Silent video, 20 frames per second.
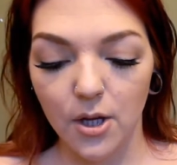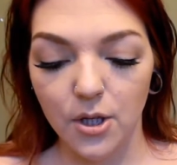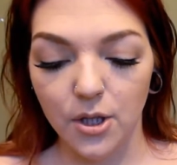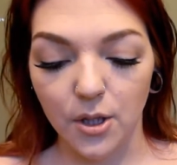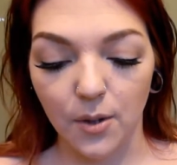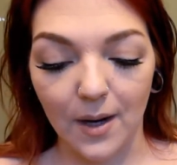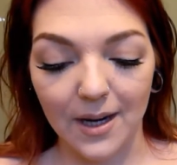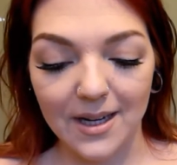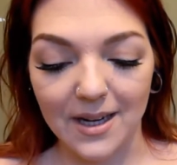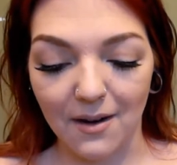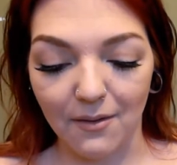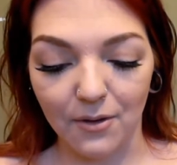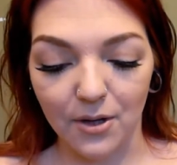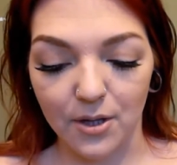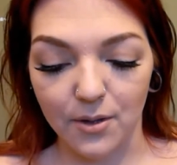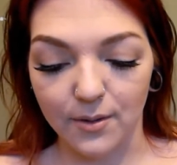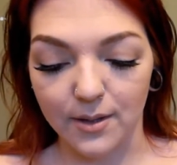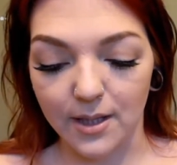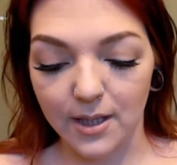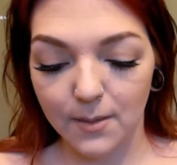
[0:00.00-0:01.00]
So I never
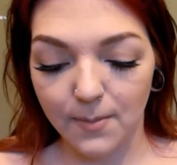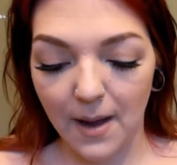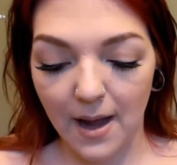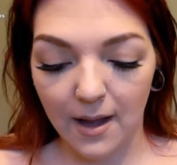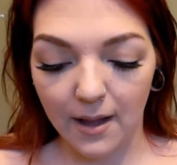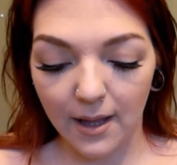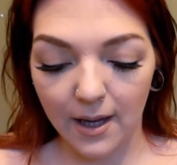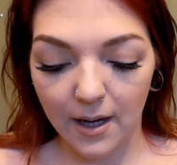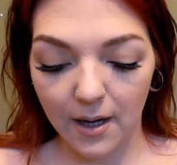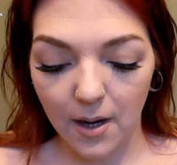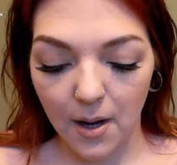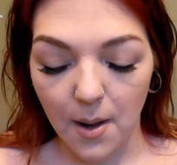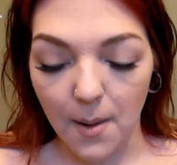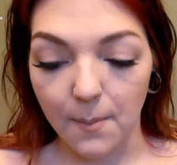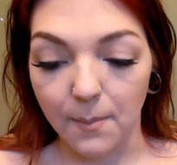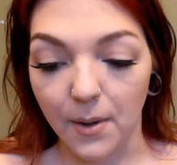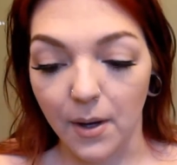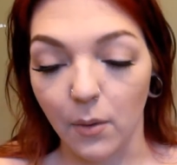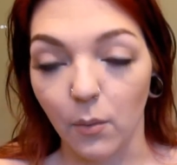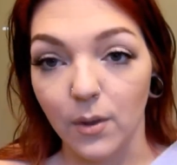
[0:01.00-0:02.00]
use this palette,
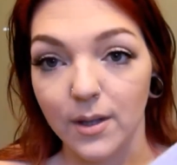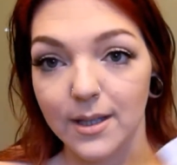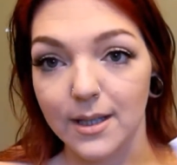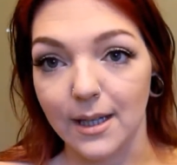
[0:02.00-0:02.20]
but once